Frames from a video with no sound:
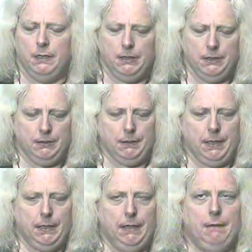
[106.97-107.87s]
Excuse
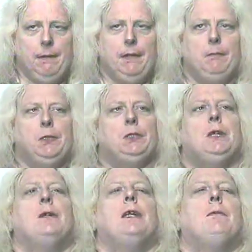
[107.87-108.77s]
me. I mean,
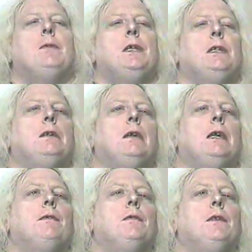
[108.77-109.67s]
Michelle and I were eating a
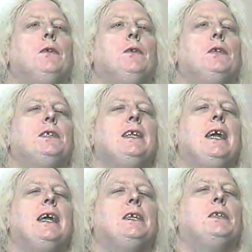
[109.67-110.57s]
lot of little
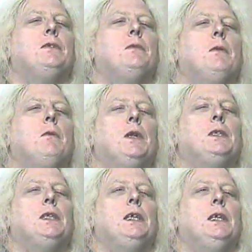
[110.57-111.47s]
snacks as we were
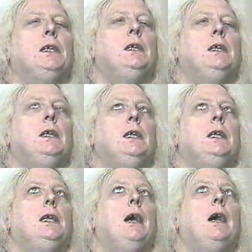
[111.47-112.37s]
watching
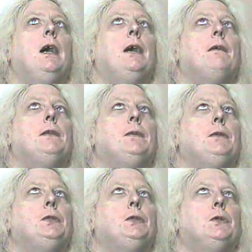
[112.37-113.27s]
uh, the
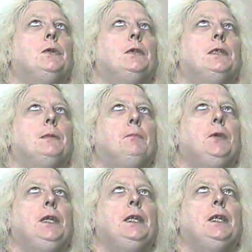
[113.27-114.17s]
original
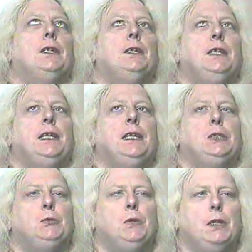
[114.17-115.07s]
Sabrina the
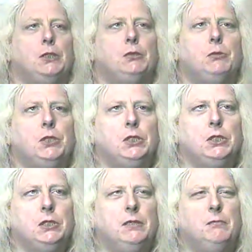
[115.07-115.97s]
Teenage Witch,
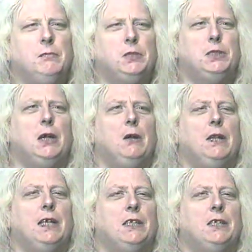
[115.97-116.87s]
which Michele
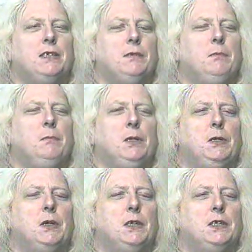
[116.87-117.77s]
likes
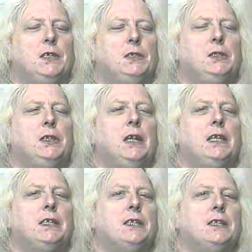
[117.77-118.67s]
because she
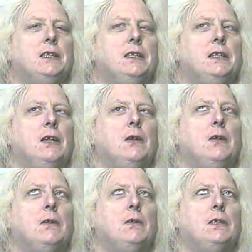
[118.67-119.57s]
likes
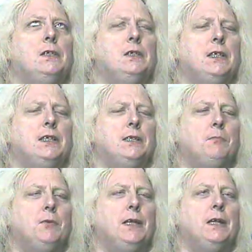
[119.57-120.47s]
her she likes
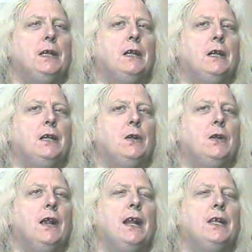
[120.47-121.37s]
Sabrina and
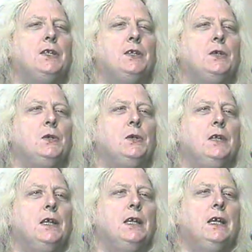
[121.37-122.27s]
her attitude
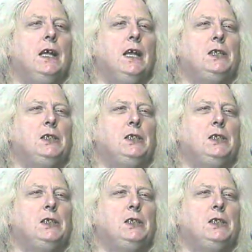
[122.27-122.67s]
and